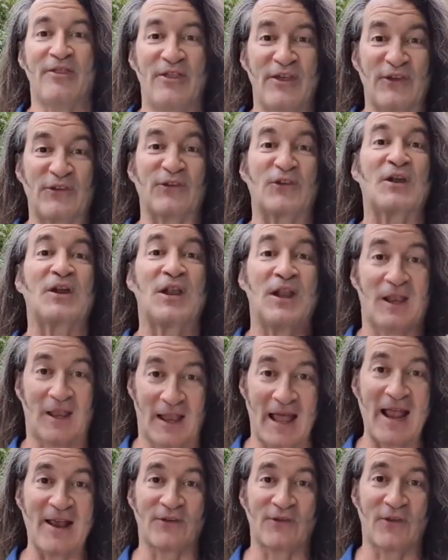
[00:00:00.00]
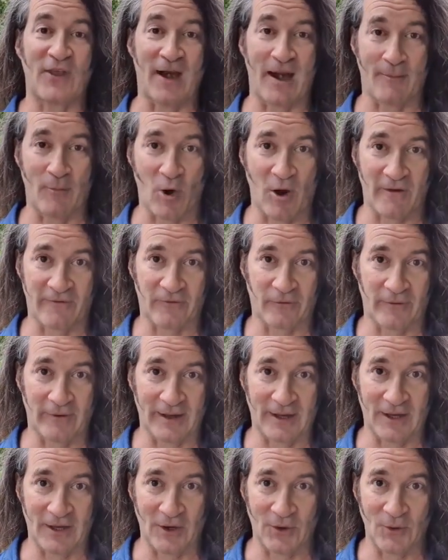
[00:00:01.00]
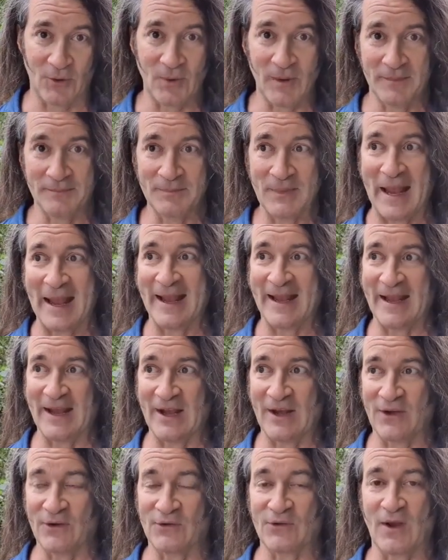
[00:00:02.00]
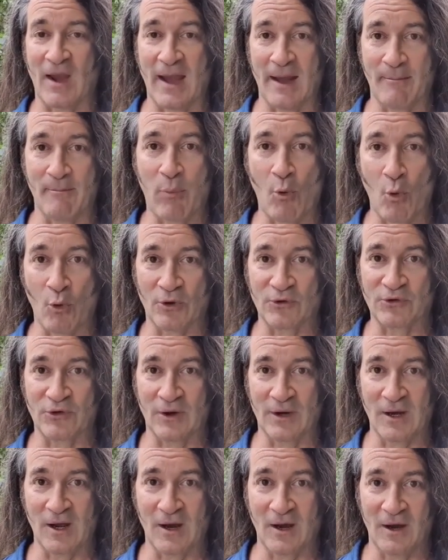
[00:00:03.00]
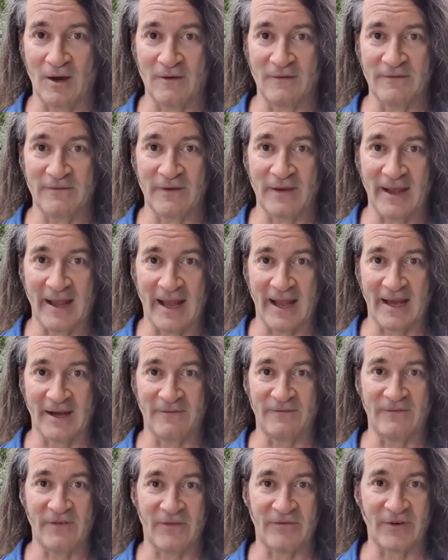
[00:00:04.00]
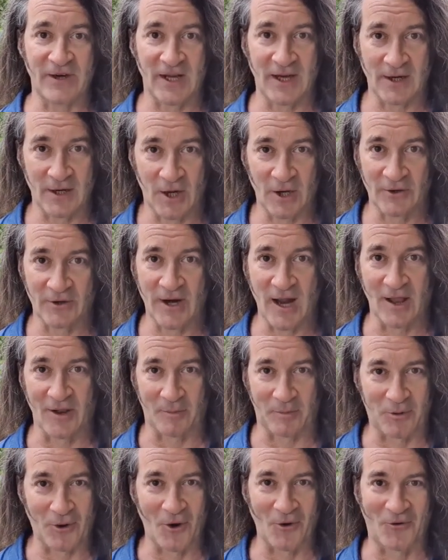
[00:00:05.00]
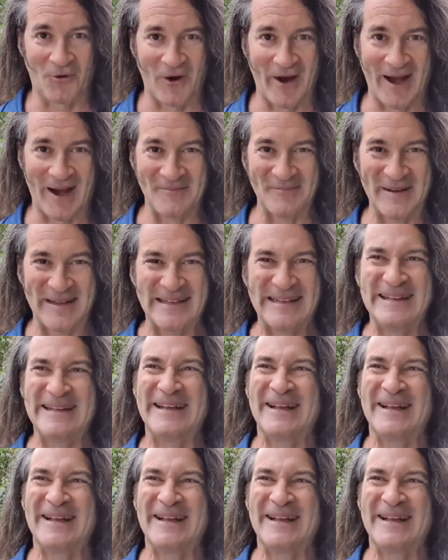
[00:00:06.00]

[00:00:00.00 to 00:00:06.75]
This class that I'm offering you is a portion of a $1,500 program.